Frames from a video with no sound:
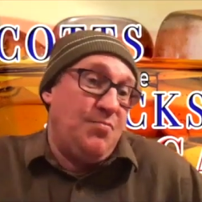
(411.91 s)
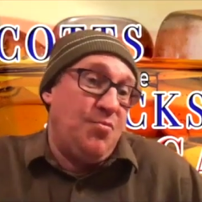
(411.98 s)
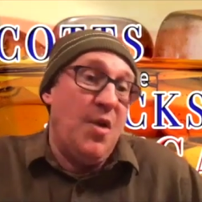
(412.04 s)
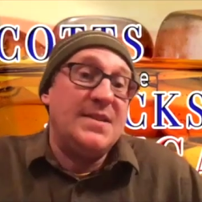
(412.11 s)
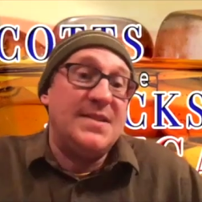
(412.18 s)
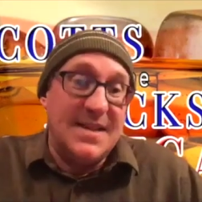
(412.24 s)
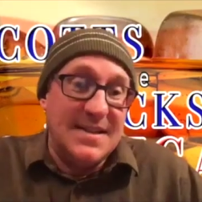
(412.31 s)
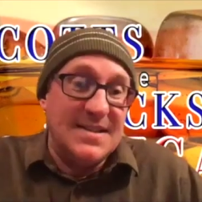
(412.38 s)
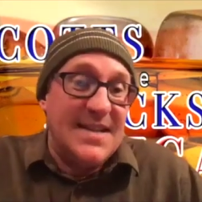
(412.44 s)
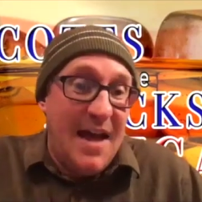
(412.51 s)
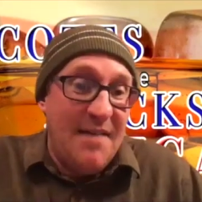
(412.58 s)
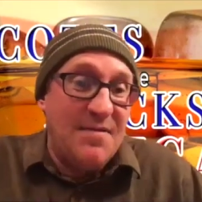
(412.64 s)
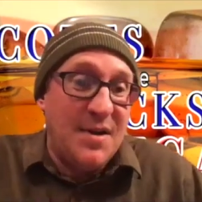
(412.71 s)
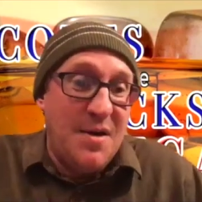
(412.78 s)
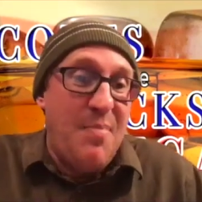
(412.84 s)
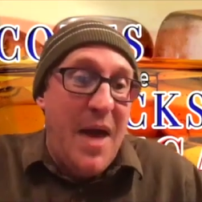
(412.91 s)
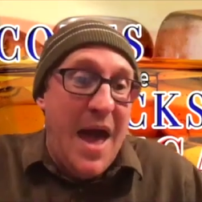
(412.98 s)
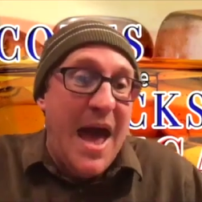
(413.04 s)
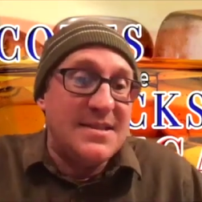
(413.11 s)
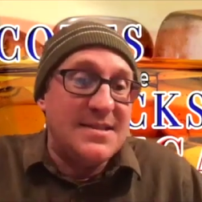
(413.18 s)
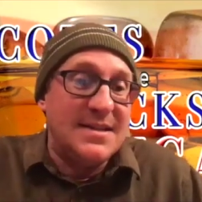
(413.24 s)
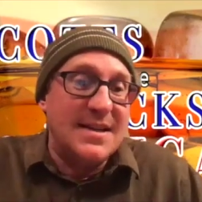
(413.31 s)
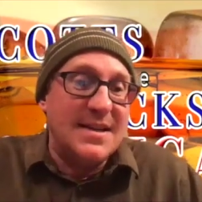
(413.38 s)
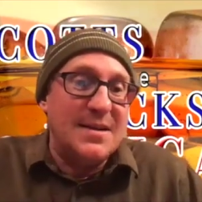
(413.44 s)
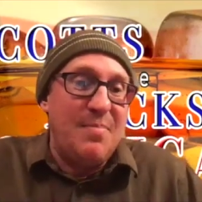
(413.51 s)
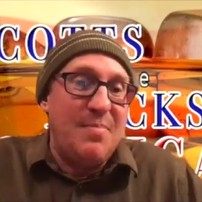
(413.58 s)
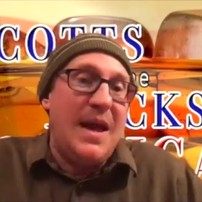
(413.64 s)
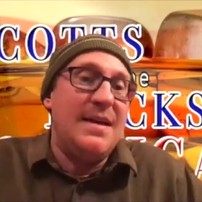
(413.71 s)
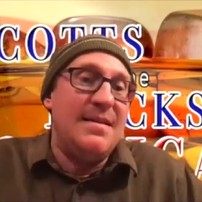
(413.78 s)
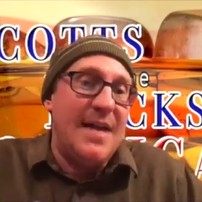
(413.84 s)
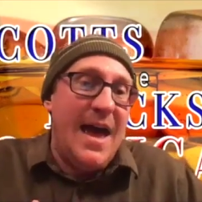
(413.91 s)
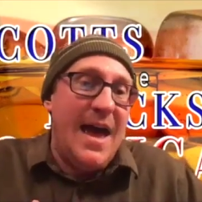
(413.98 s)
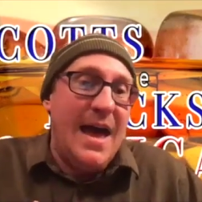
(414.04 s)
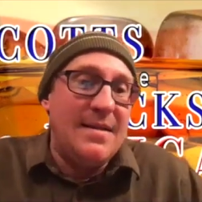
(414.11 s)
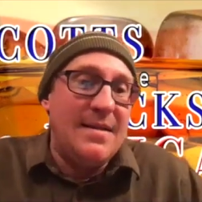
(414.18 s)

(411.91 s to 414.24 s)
residents have the capacity to pay that.